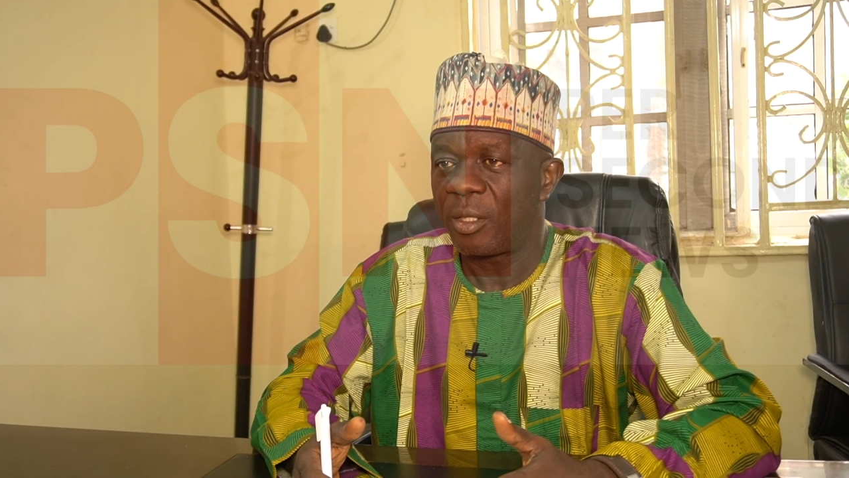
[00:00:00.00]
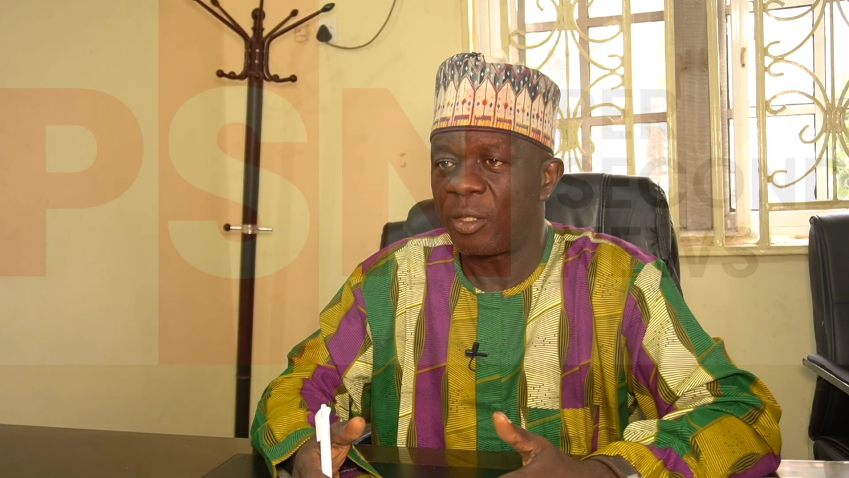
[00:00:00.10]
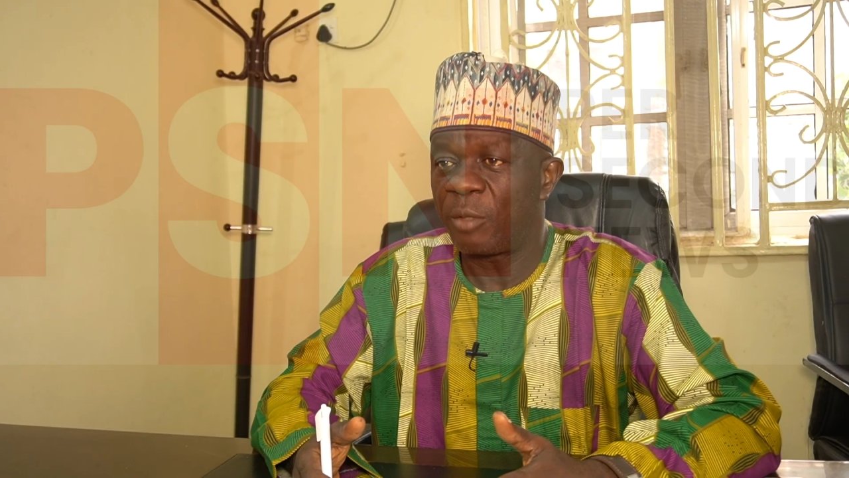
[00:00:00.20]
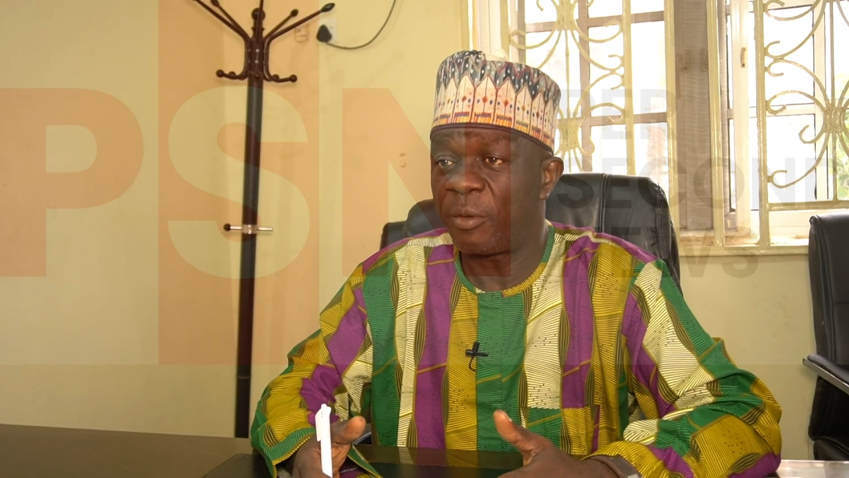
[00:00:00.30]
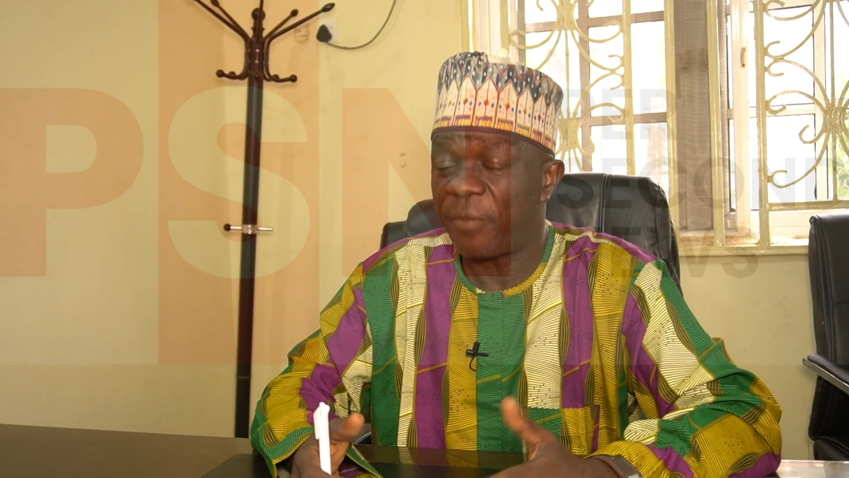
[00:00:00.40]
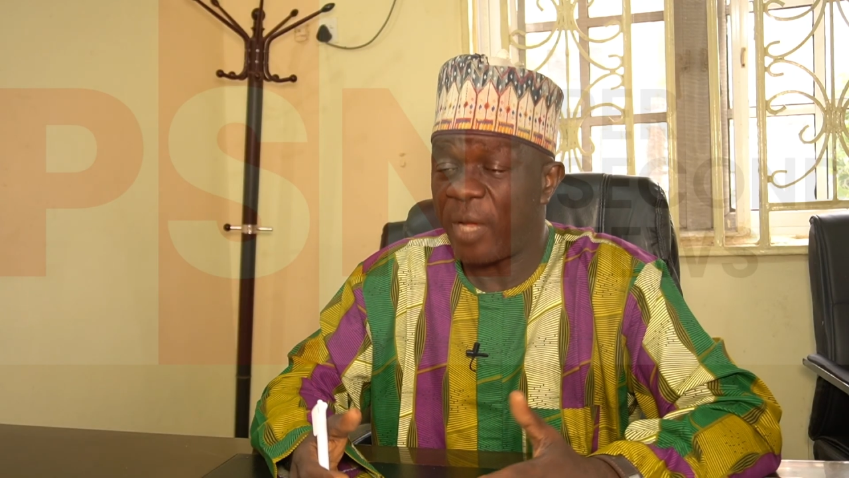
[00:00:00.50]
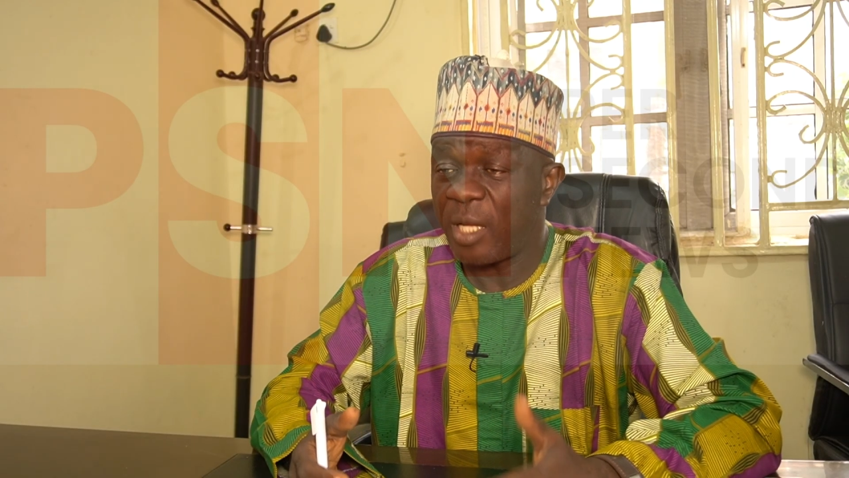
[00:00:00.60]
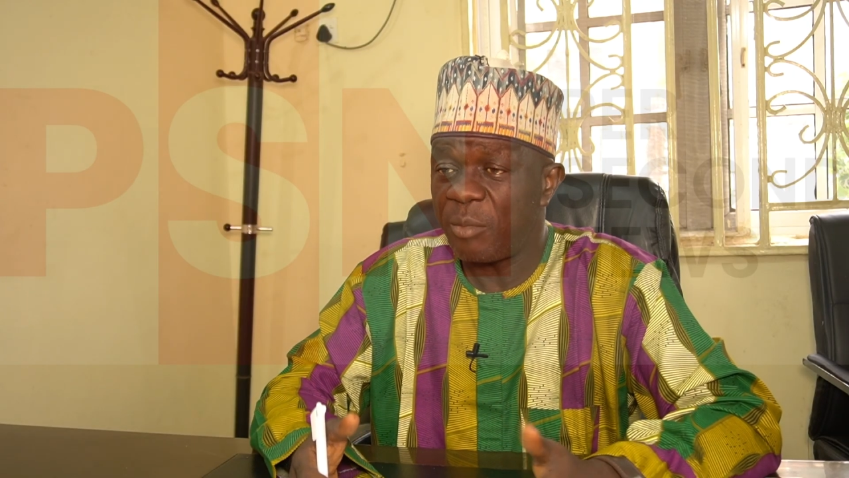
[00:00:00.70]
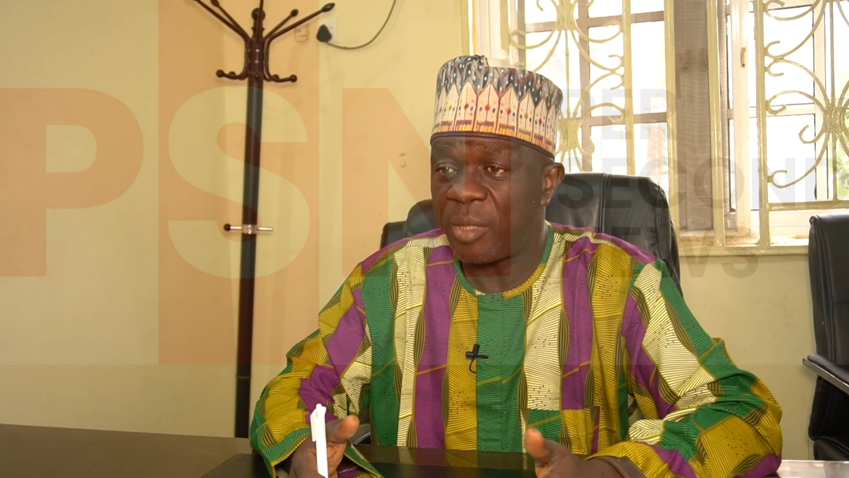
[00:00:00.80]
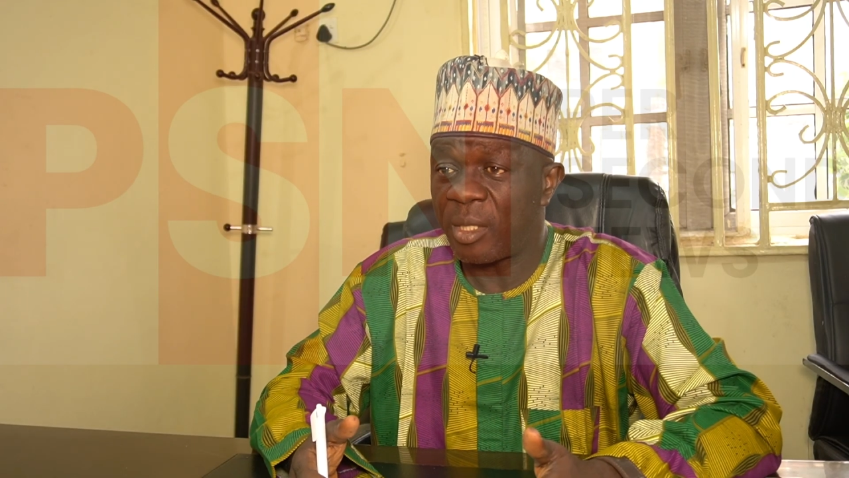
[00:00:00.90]
You will
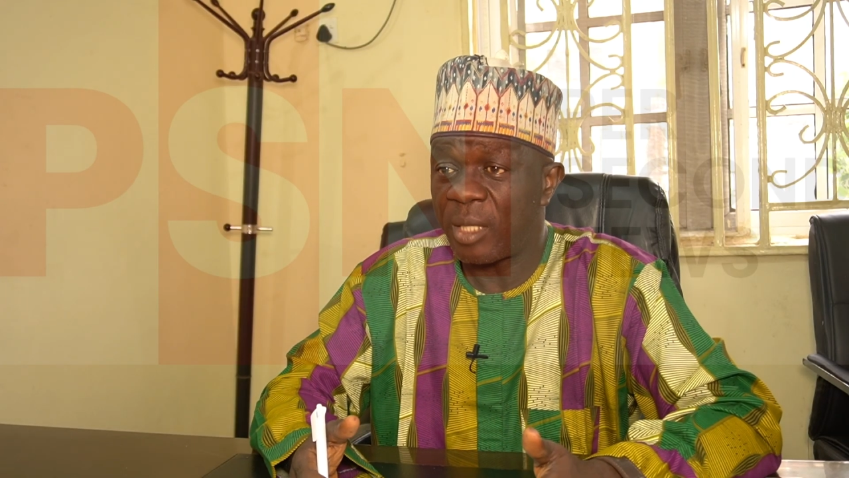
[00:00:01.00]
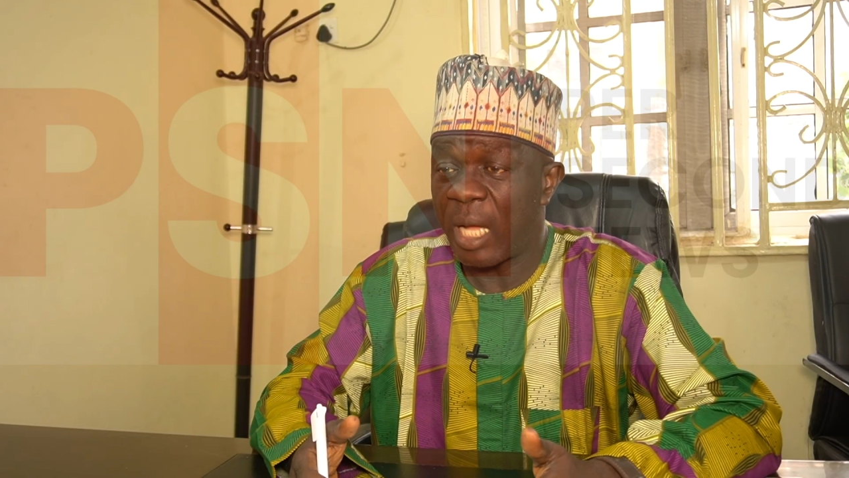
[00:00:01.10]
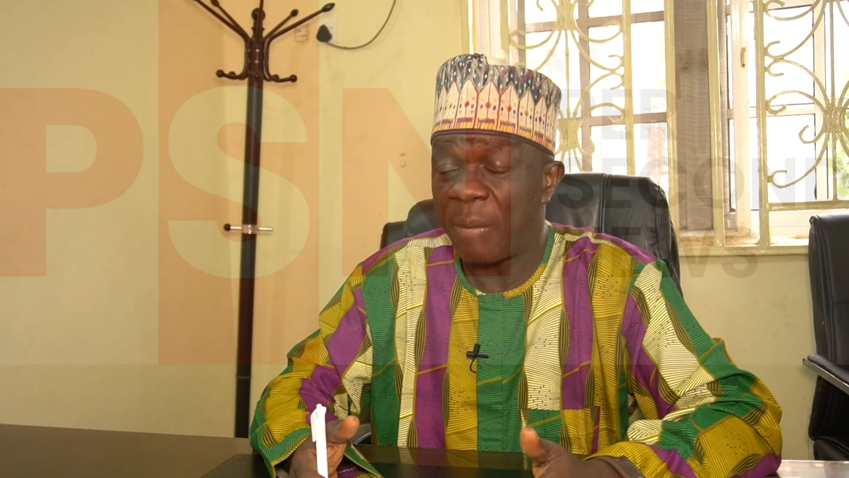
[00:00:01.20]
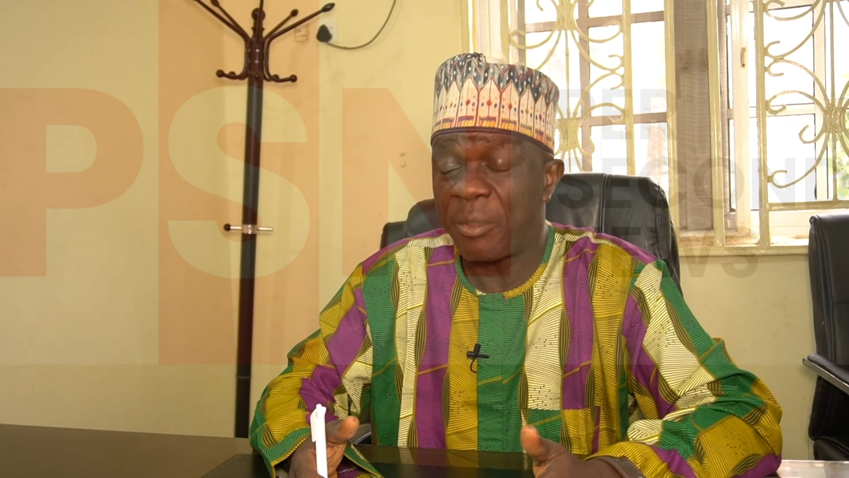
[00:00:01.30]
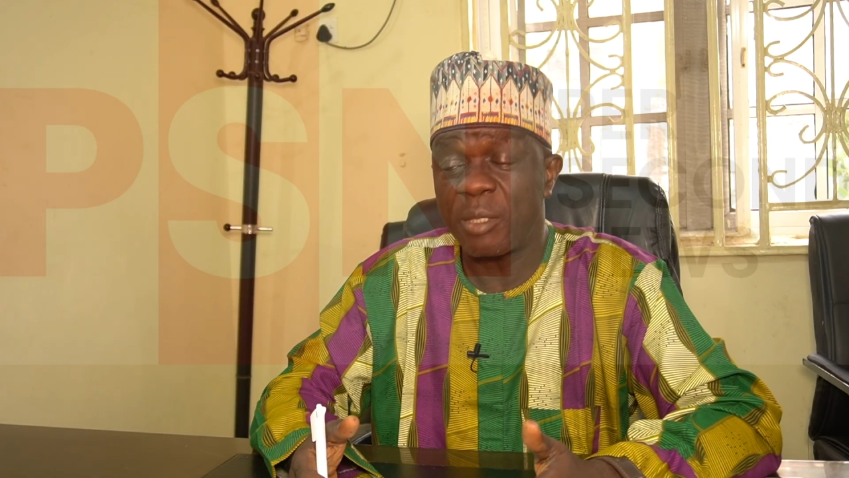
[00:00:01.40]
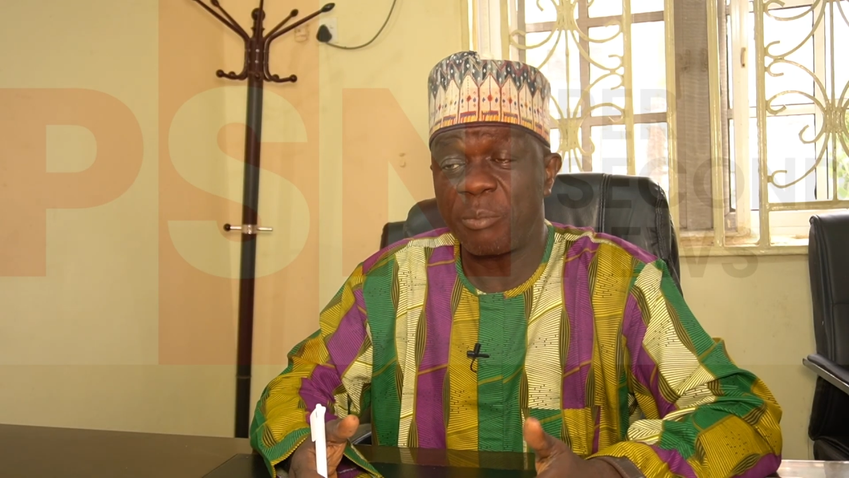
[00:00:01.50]
find me among